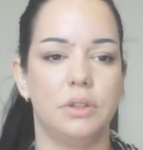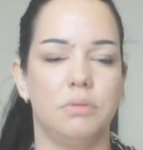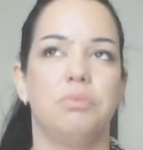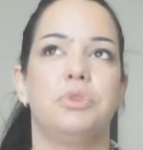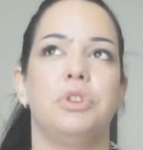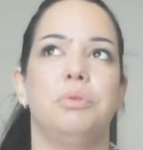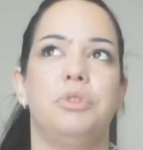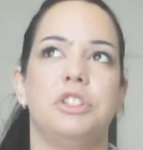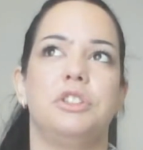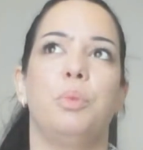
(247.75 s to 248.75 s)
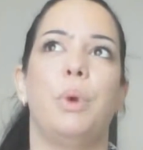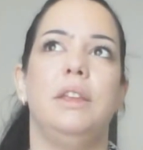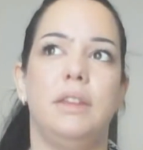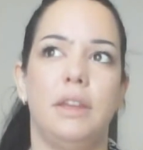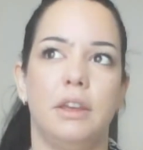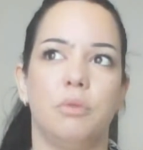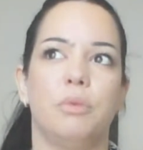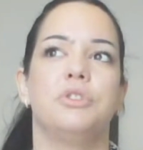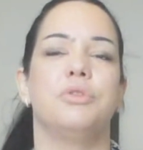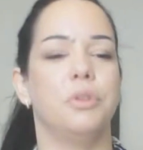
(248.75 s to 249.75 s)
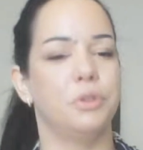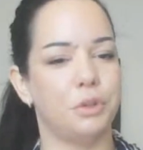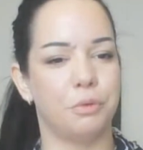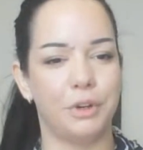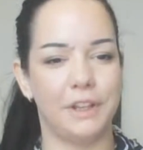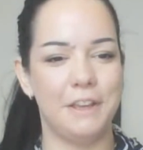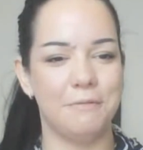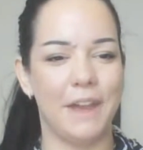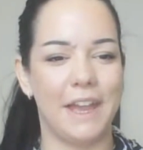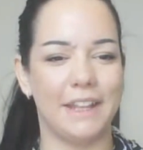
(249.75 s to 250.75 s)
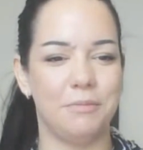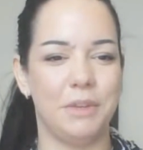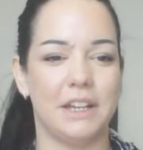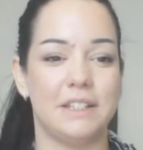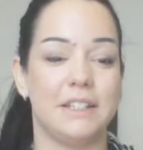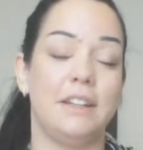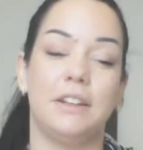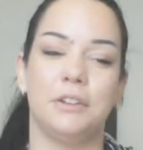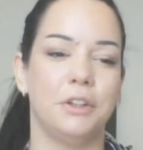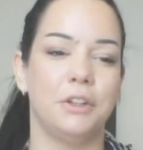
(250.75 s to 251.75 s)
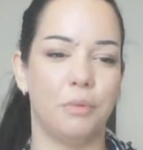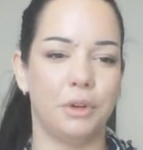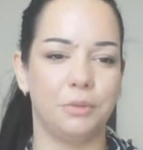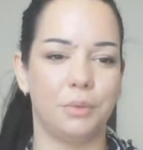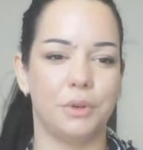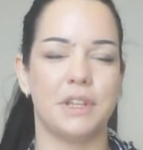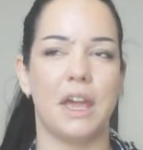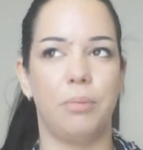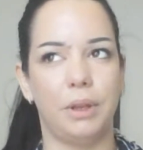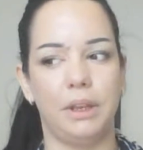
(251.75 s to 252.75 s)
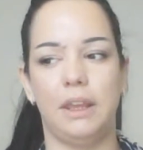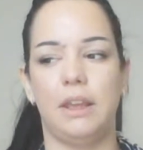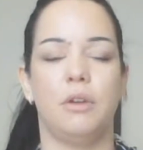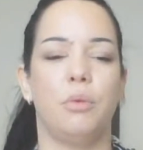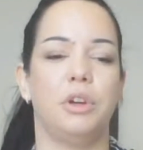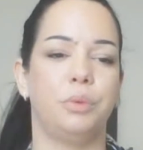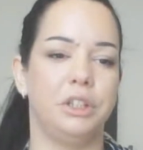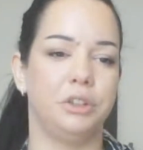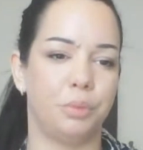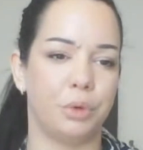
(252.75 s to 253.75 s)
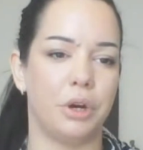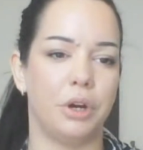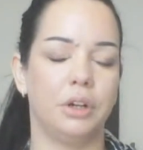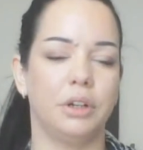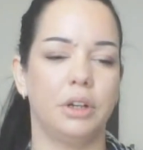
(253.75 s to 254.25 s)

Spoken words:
So just waiting was also really bad because I didn't know what was happening, what went wrong.